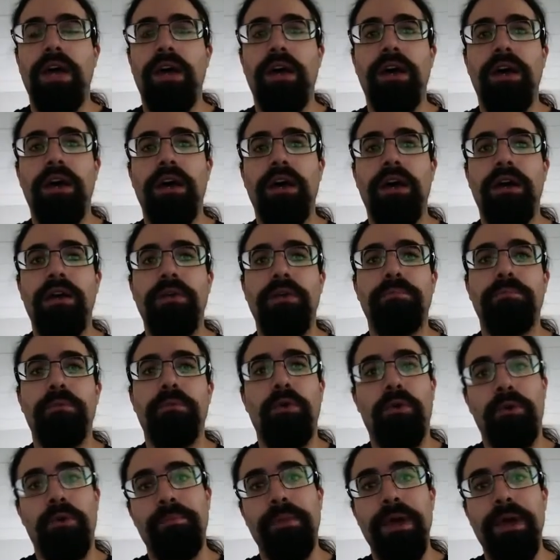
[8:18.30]

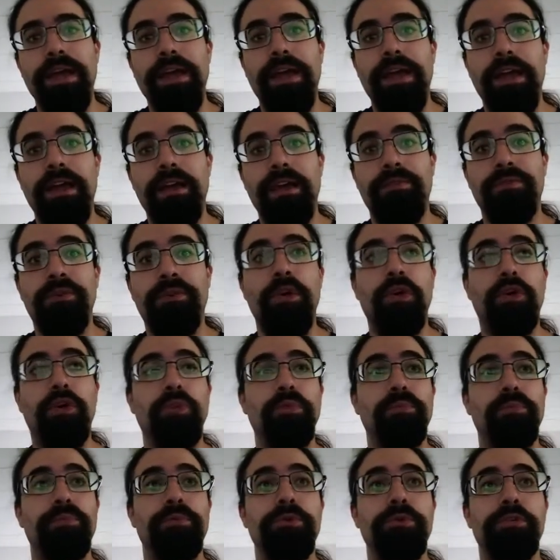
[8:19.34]
or might have a
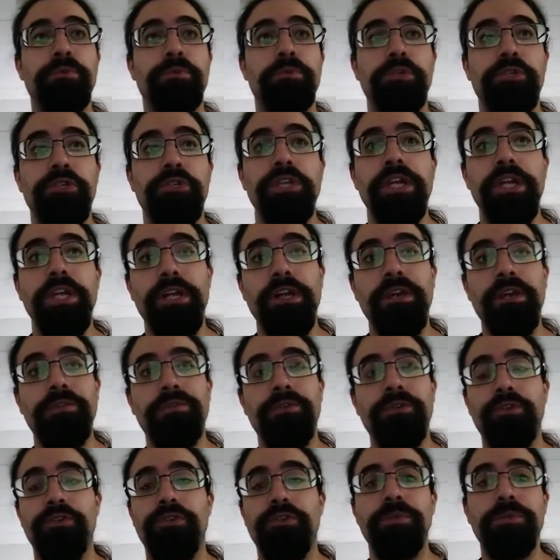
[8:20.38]
glute bridge machine, and if
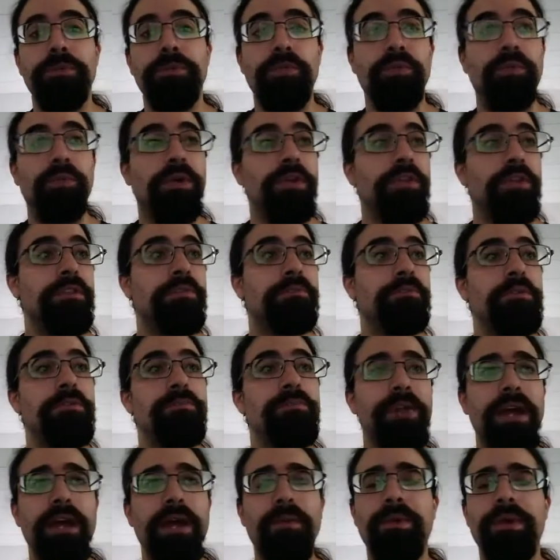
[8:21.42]
your gym is one of them, you
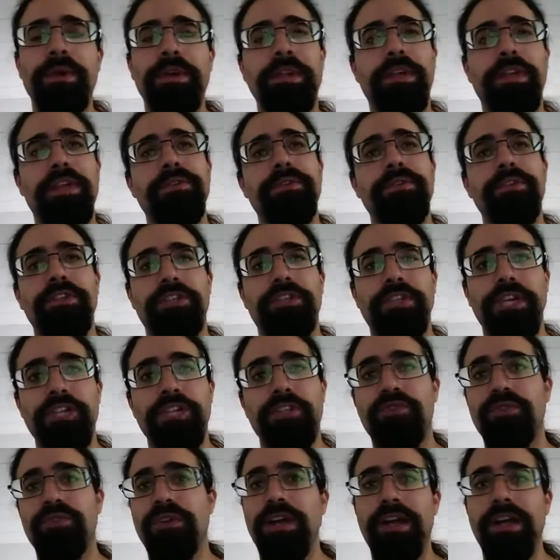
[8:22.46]
might want to give it a test
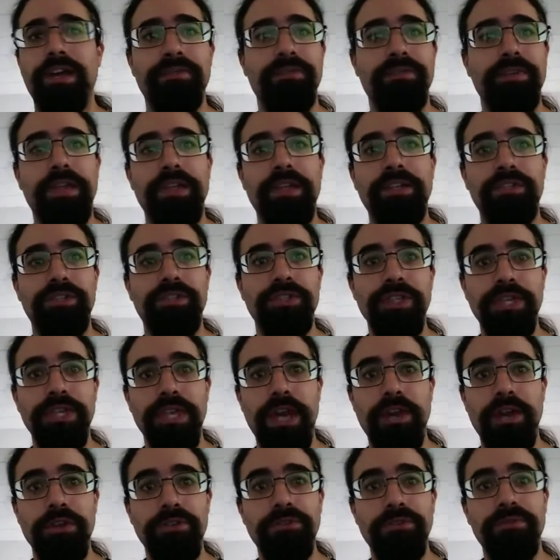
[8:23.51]
drive and see
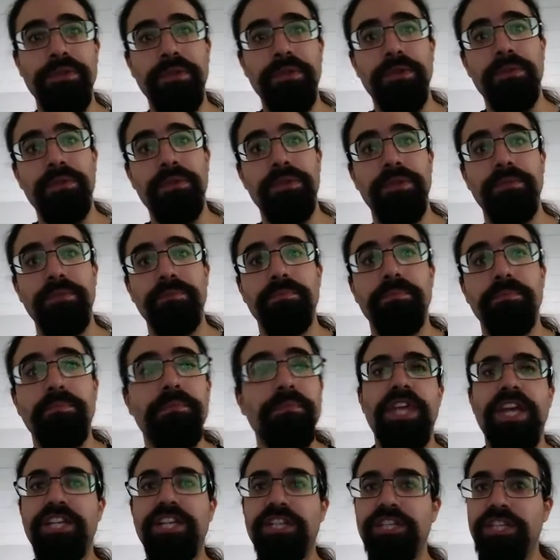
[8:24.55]
how you feel with it.
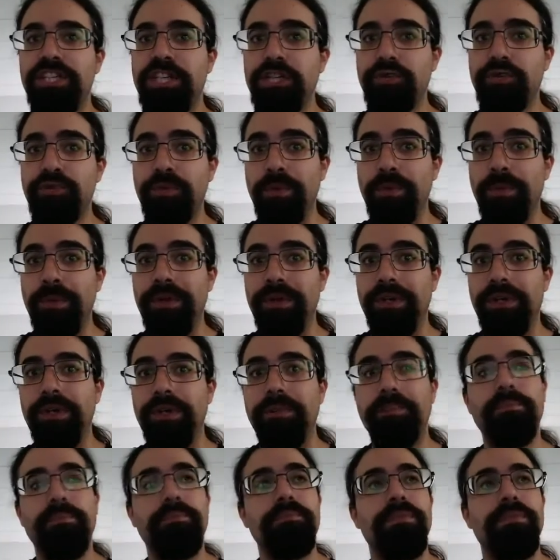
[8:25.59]
Accessory work.